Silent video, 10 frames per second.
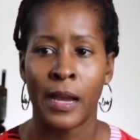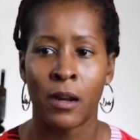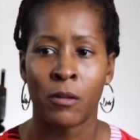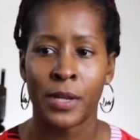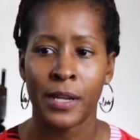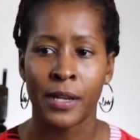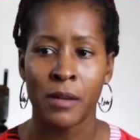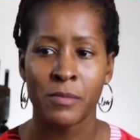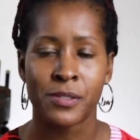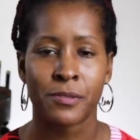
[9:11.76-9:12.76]
Now, when
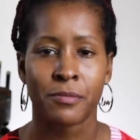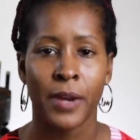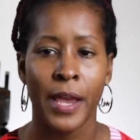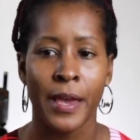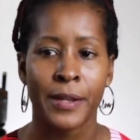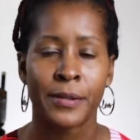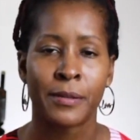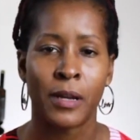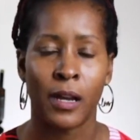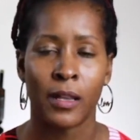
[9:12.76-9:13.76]
it comes to
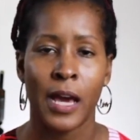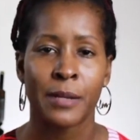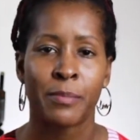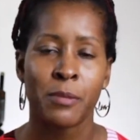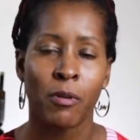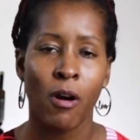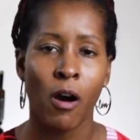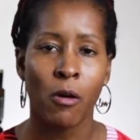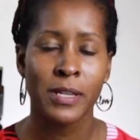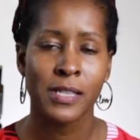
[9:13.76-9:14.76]
red, a lot of people
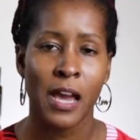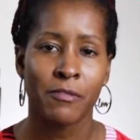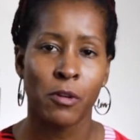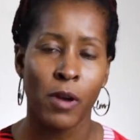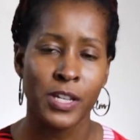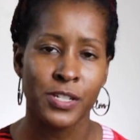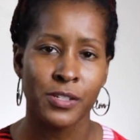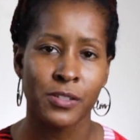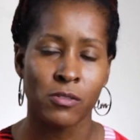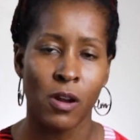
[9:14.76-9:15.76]
always have
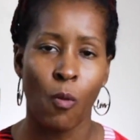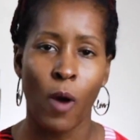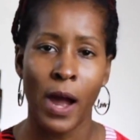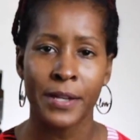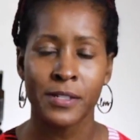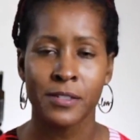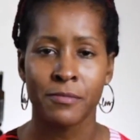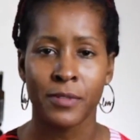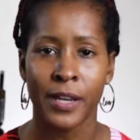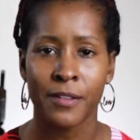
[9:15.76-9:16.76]
questions on why
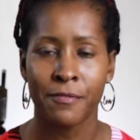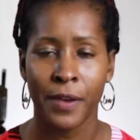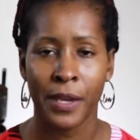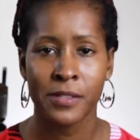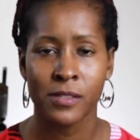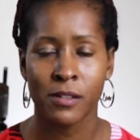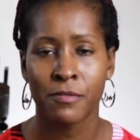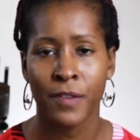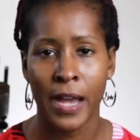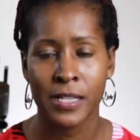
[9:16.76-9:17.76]
does red fade
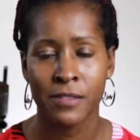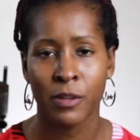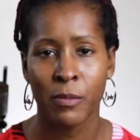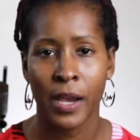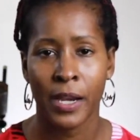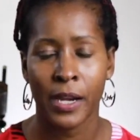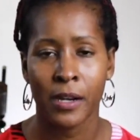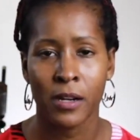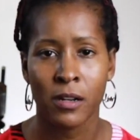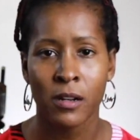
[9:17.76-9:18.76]
so fast from my
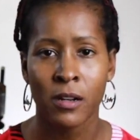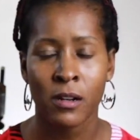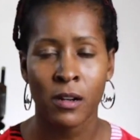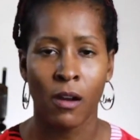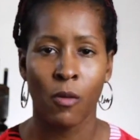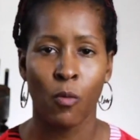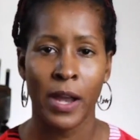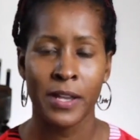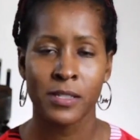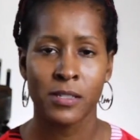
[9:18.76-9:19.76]
hair? Or
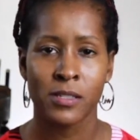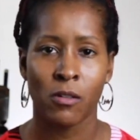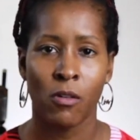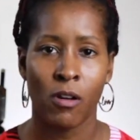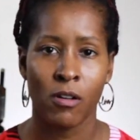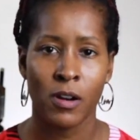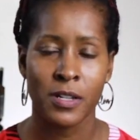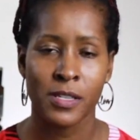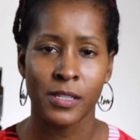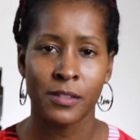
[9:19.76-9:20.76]
why is it so
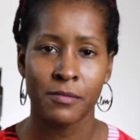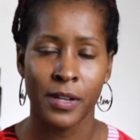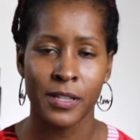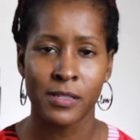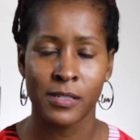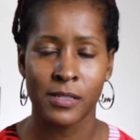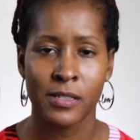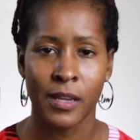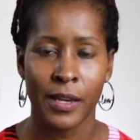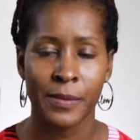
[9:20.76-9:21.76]
hard to get reds to
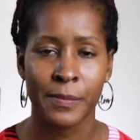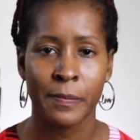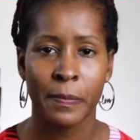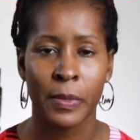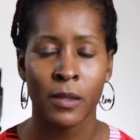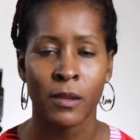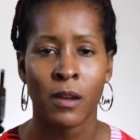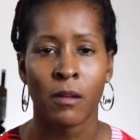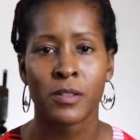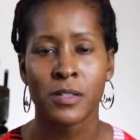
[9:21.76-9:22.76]
stay?
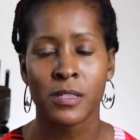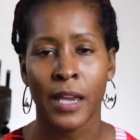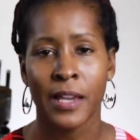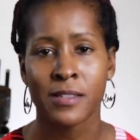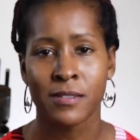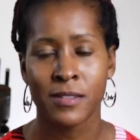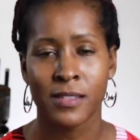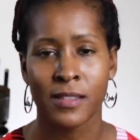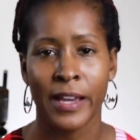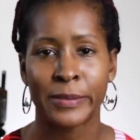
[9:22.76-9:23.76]
Well, there's an
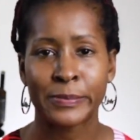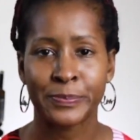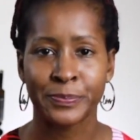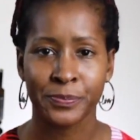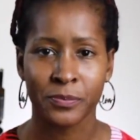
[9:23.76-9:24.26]
answer to that.